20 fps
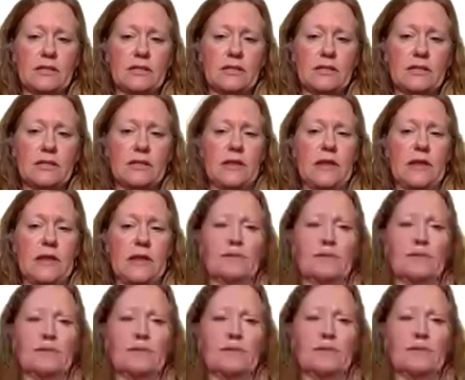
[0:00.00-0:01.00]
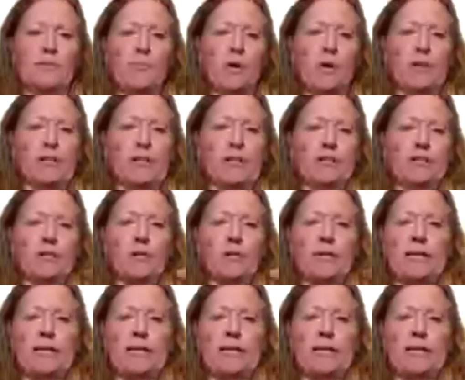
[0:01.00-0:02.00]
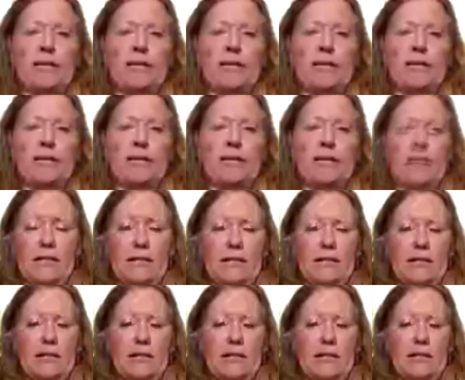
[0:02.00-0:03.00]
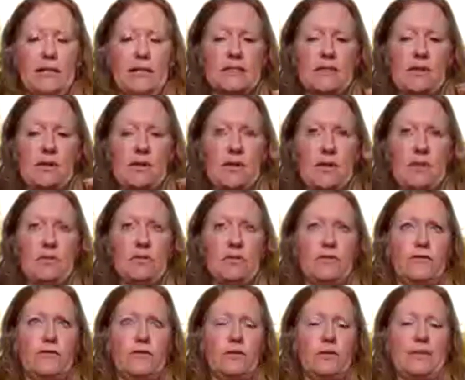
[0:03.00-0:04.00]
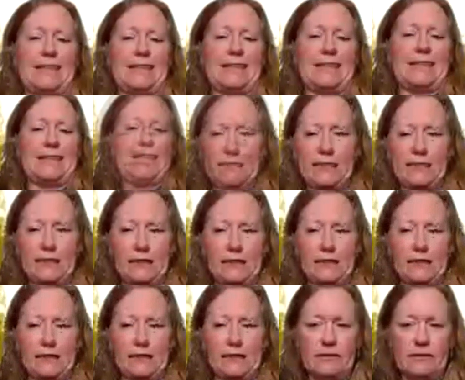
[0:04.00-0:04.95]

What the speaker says: And the important thing to note here is that when we produce food in Canada